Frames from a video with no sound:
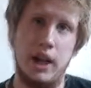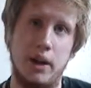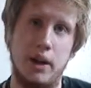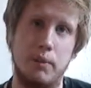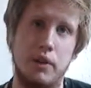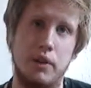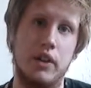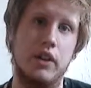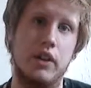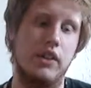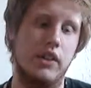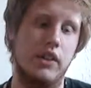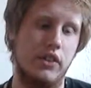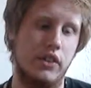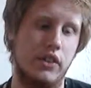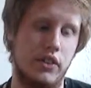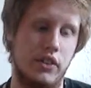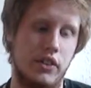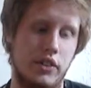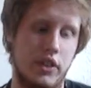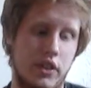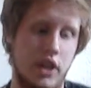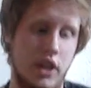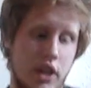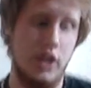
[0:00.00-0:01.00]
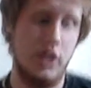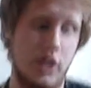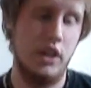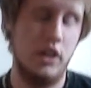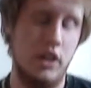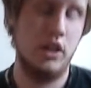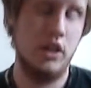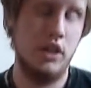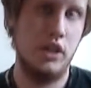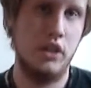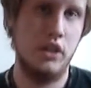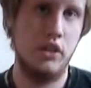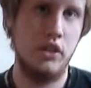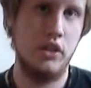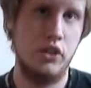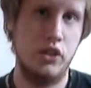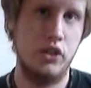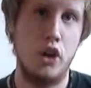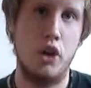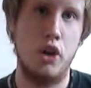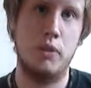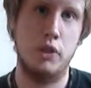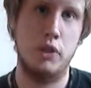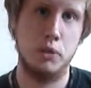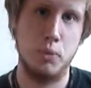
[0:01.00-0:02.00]
out because it's
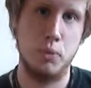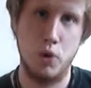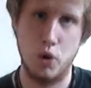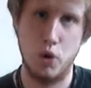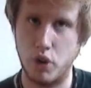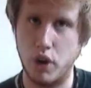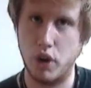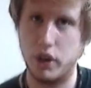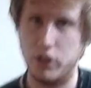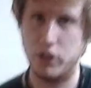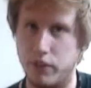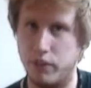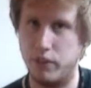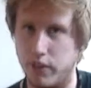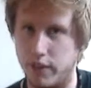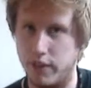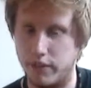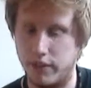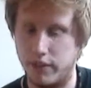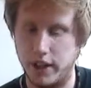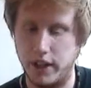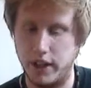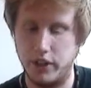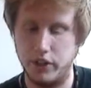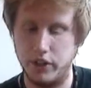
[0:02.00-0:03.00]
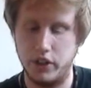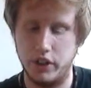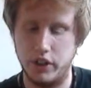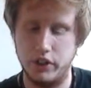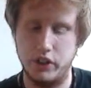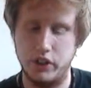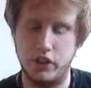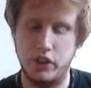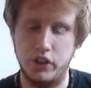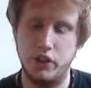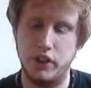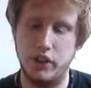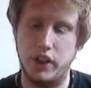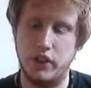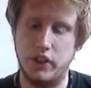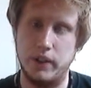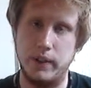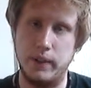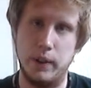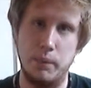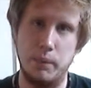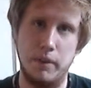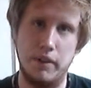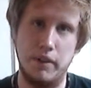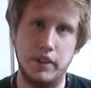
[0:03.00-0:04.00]
so much more aggressive than everything else. I just use that as a
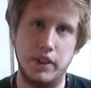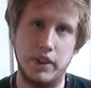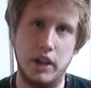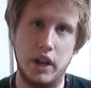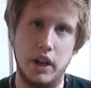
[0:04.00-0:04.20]
little bit of a